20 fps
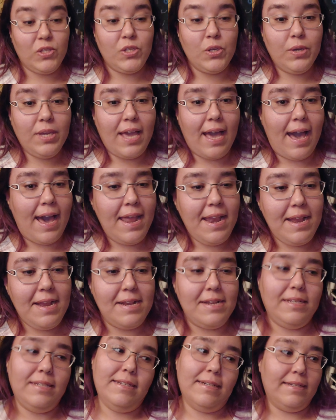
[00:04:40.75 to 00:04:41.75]
So yeah, I
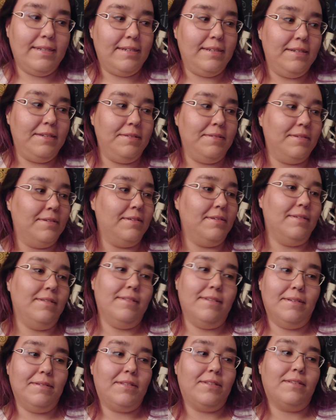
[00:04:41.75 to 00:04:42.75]
didn't I didn't do good
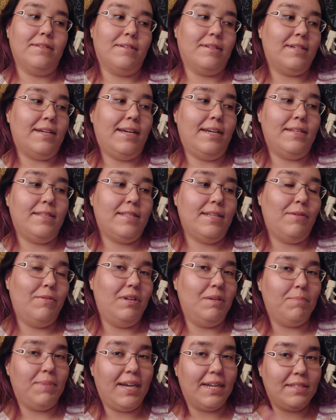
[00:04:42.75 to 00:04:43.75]
in this class. I
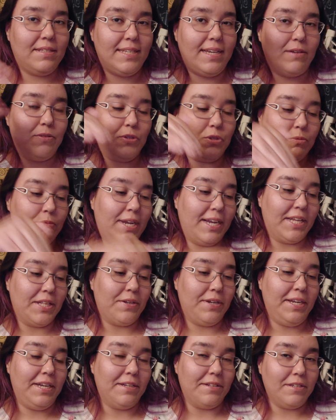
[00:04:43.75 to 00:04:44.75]
went back down to
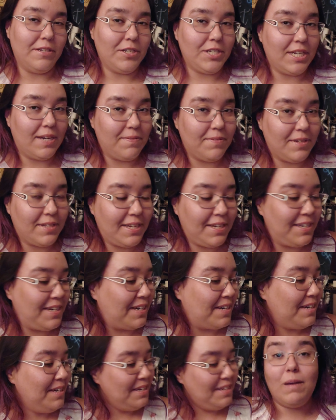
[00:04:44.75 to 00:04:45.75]
regular English after that
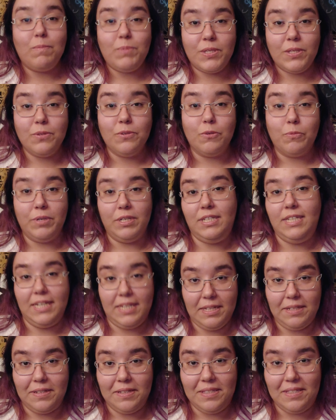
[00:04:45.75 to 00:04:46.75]
year. Absolute
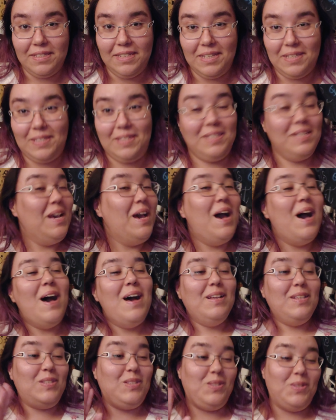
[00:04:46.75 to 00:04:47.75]
ridiculousness.
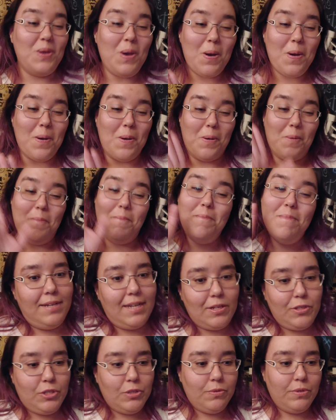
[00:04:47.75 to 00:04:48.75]
So,
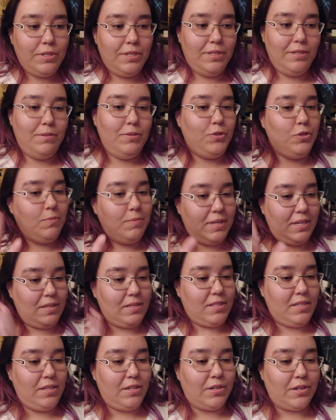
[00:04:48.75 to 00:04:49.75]
not doing too many
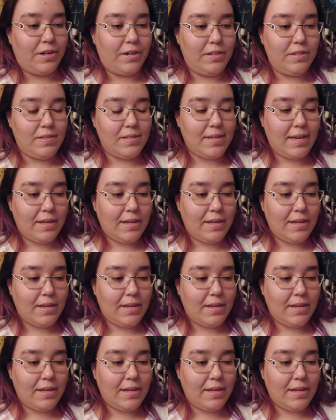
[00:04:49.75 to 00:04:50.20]
scene cards.